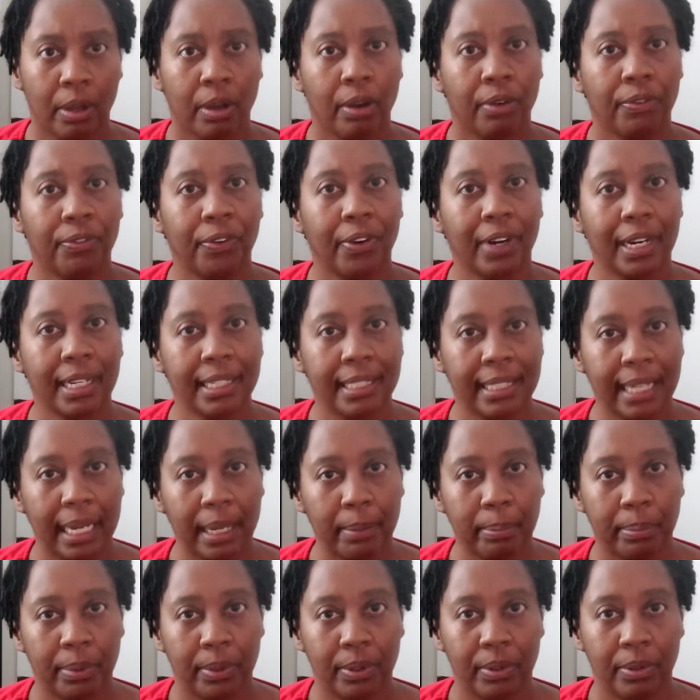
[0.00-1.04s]
For
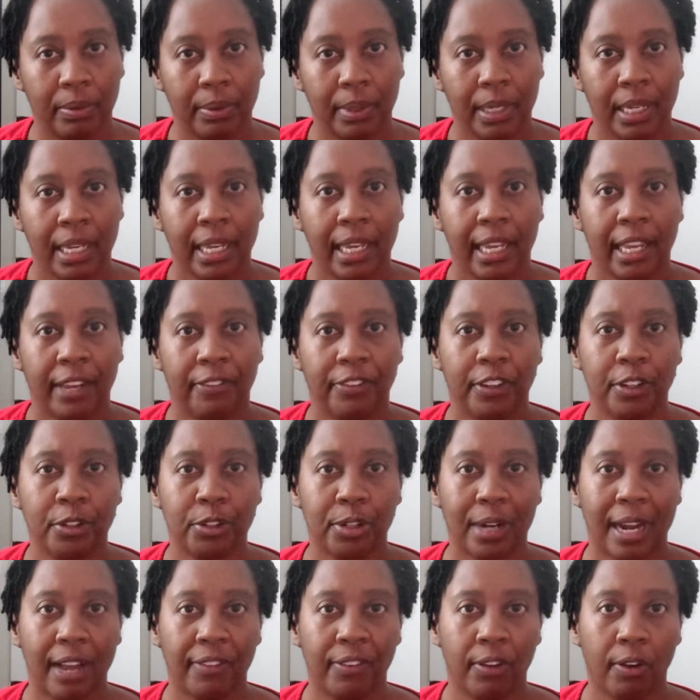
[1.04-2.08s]
example, if you
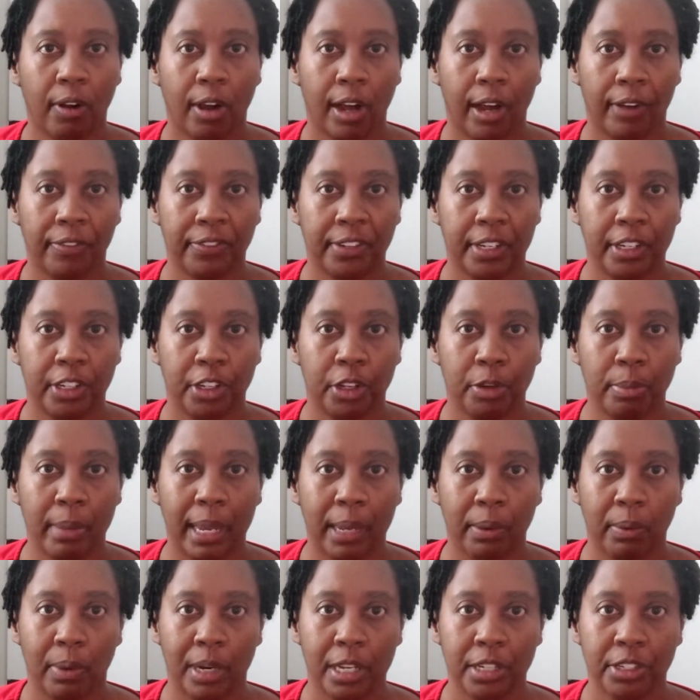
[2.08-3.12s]
travel often, you may
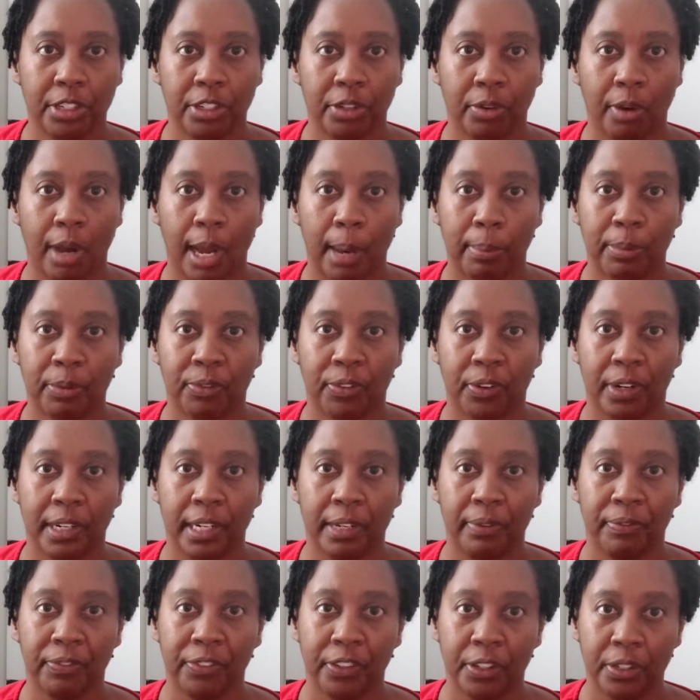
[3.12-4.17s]
want to opt for an
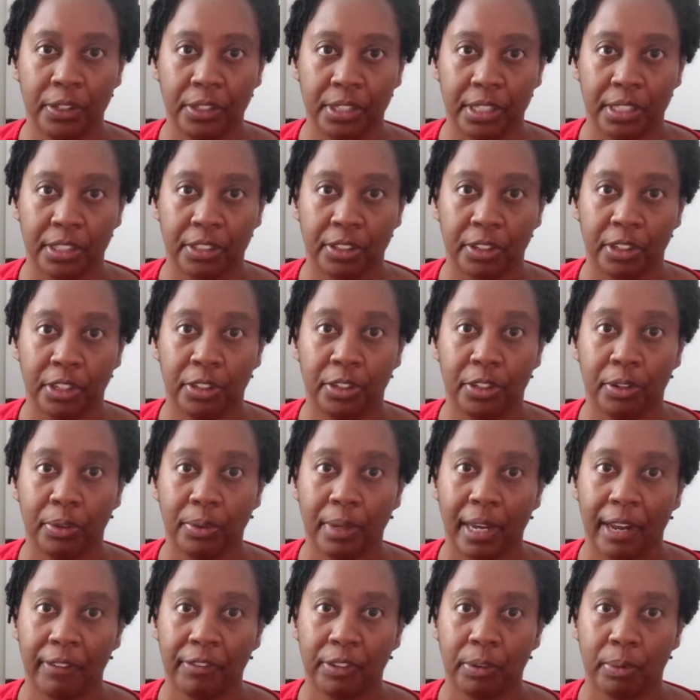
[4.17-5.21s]
infusion so you don't
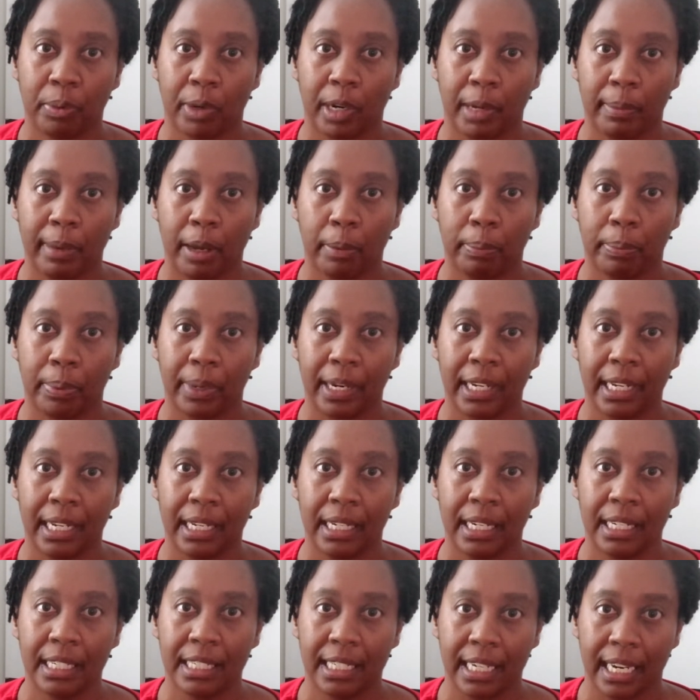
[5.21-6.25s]
have to worry about bringing in
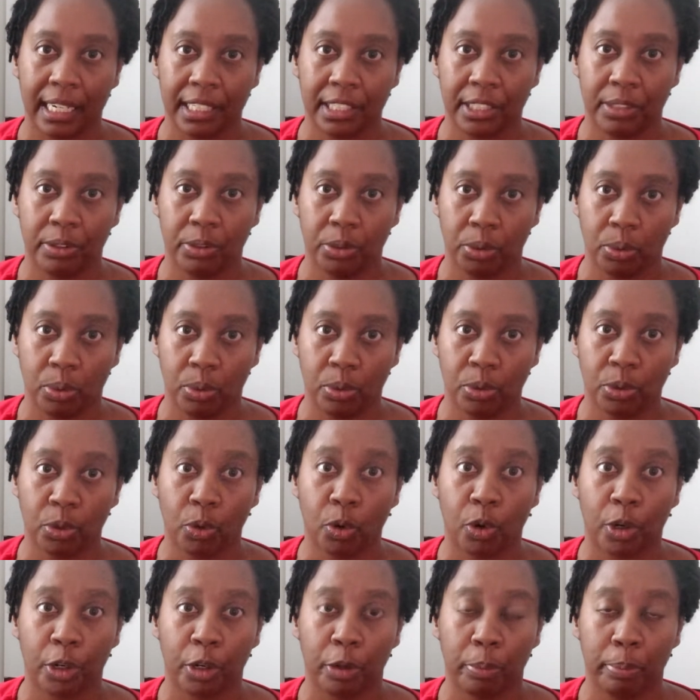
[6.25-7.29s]
injection tools
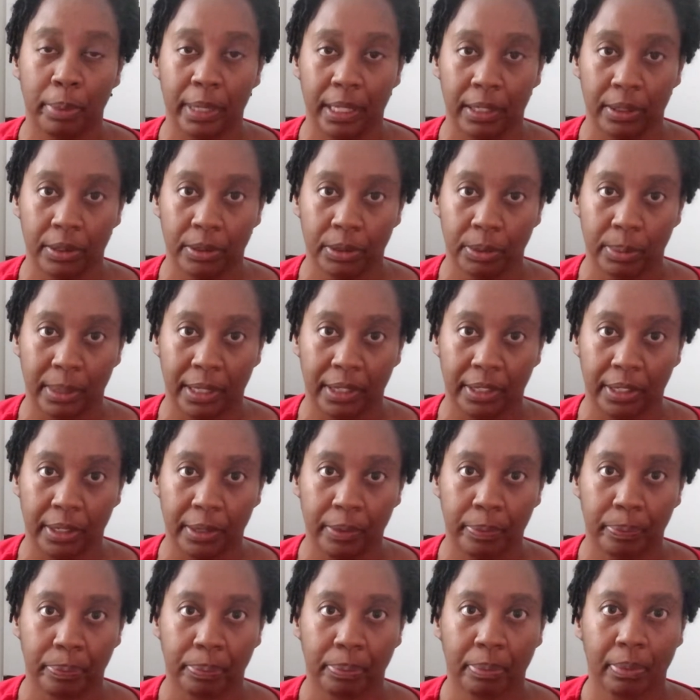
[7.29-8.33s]
or your pills with
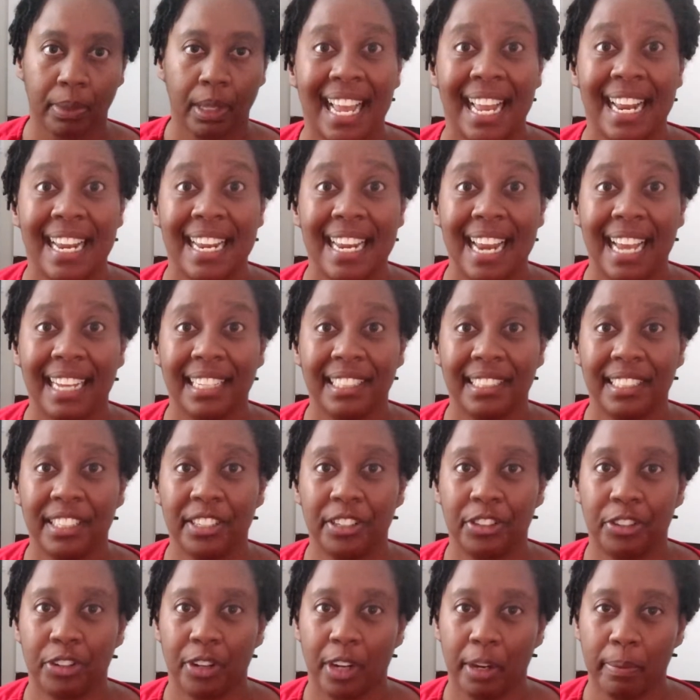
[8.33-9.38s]
you. Next is
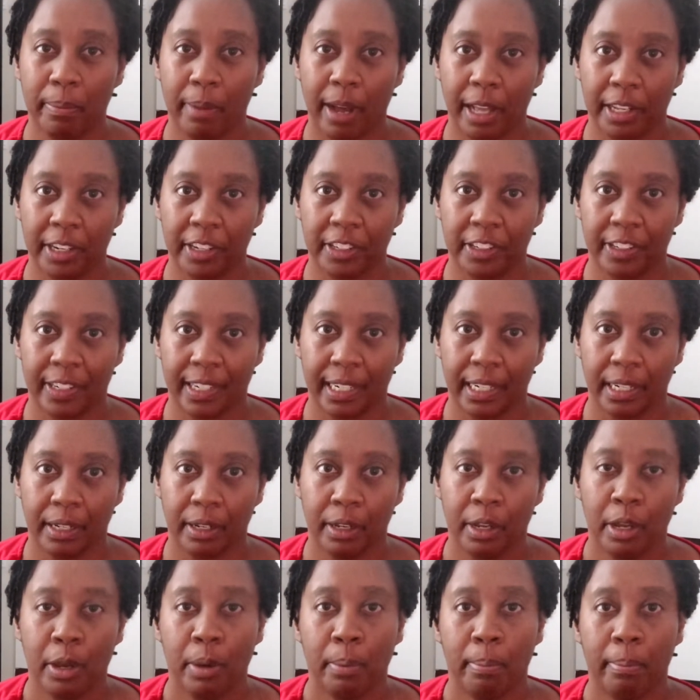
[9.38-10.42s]
drug monitoring.
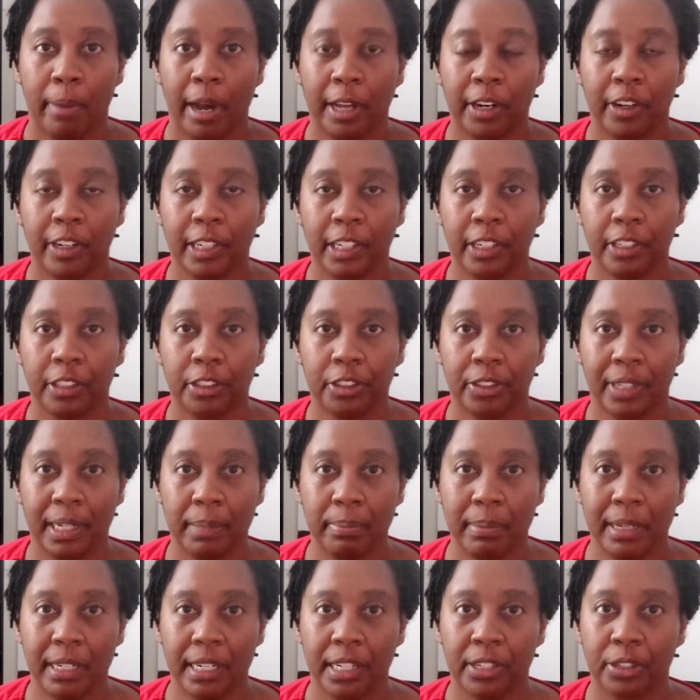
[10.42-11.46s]
Monitoring your
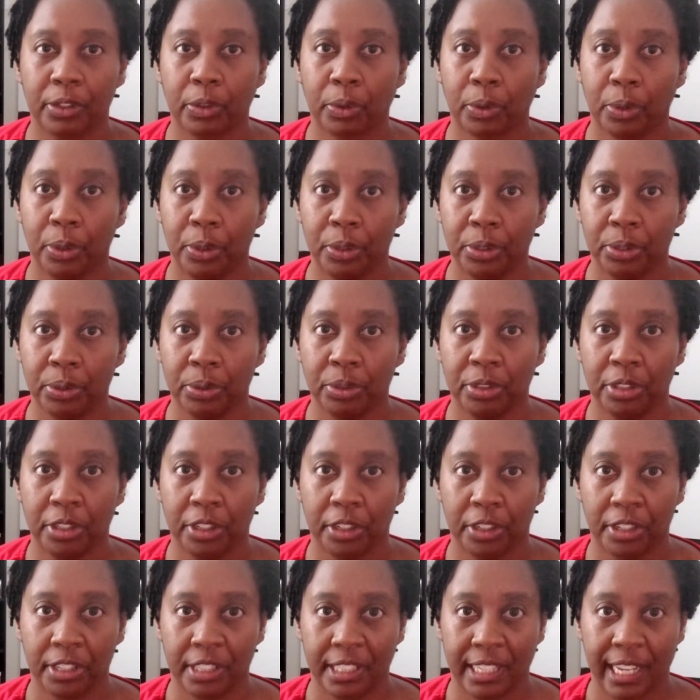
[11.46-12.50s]
treatment is crucial to
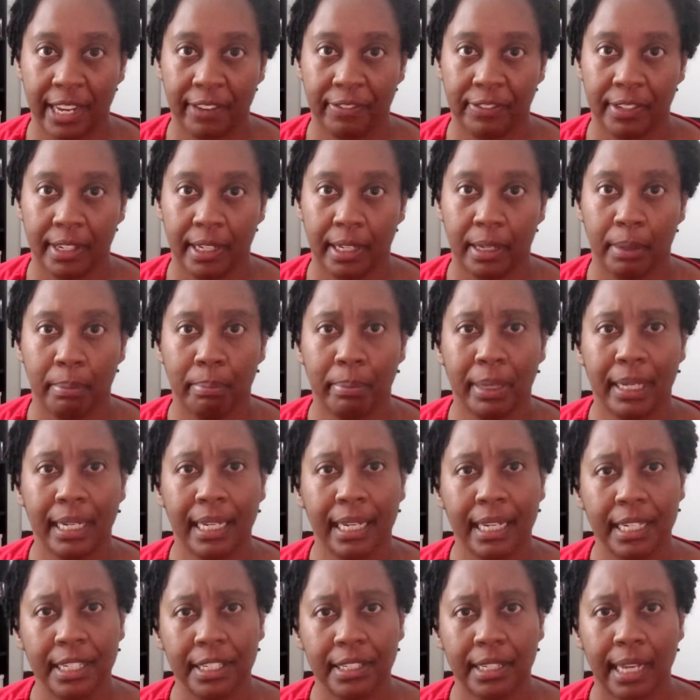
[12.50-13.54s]
your safety, but
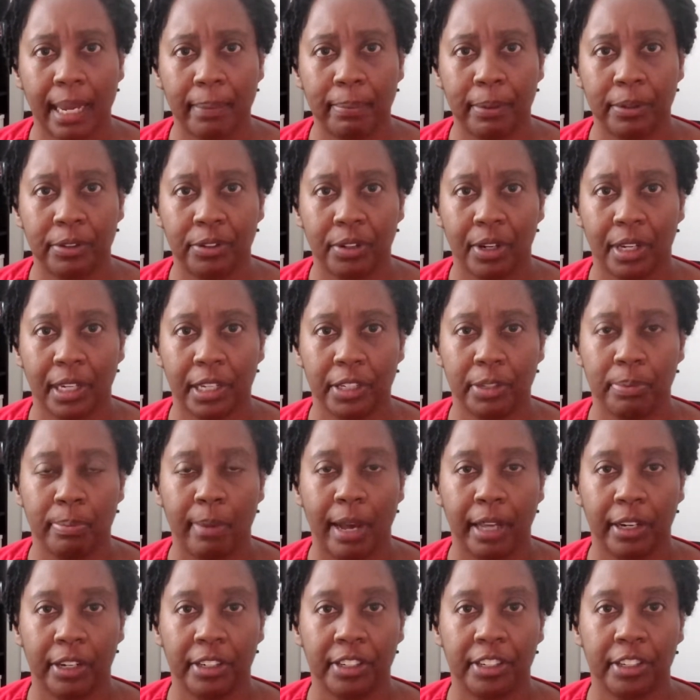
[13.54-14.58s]
each type of drug is
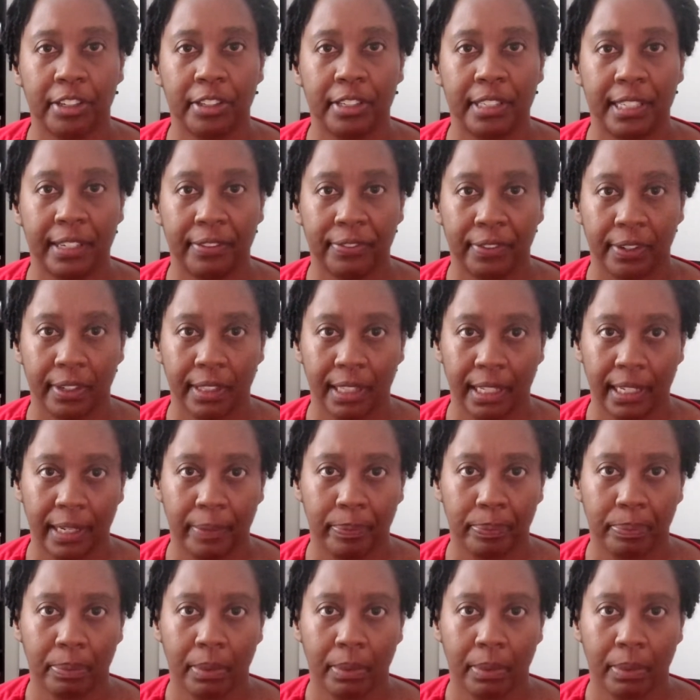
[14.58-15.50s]
monitored differently.